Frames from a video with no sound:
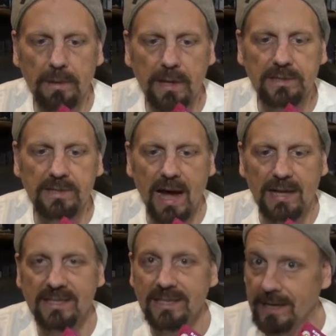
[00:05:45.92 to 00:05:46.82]
It's
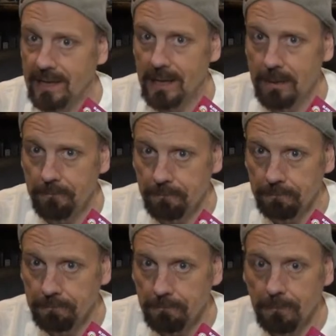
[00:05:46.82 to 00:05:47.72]
not sticky.
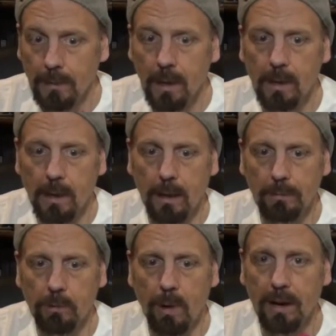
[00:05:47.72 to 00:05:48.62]

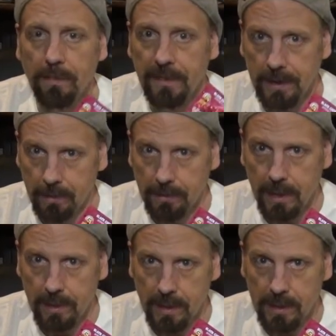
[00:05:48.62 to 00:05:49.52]
You want it thicker
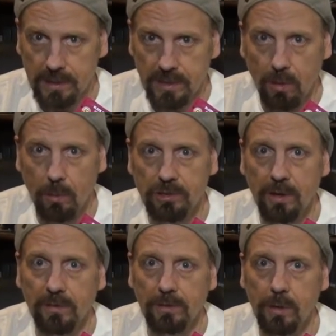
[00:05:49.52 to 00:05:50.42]
than this, so what you
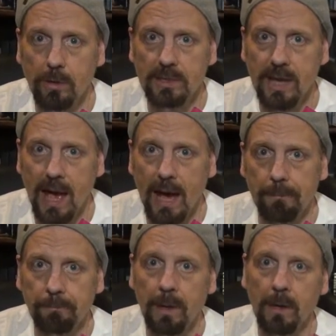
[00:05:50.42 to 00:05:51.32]
have to do is
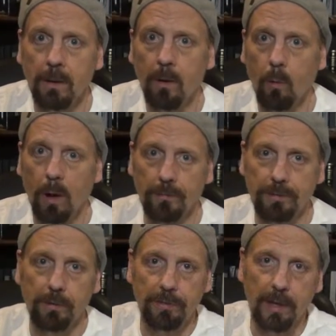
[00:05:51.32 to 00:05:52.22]
add one of
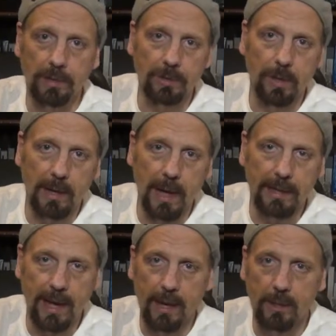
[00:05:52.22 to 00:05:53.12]
two things. You can
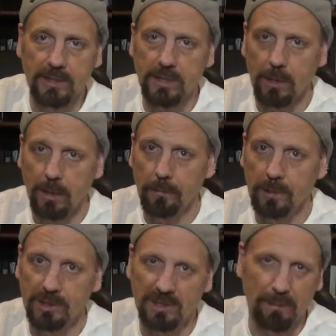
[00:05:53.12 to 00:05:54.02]
add KO syrup,
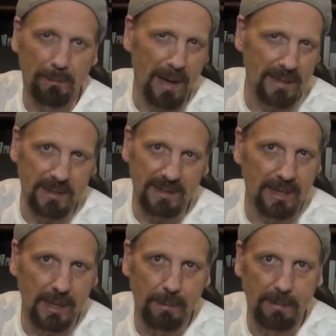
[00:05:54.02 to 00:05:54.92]
which is a mess,
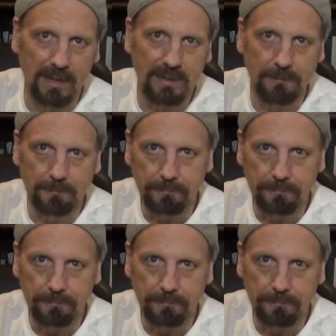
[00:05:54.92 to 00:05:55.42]
sticky mess.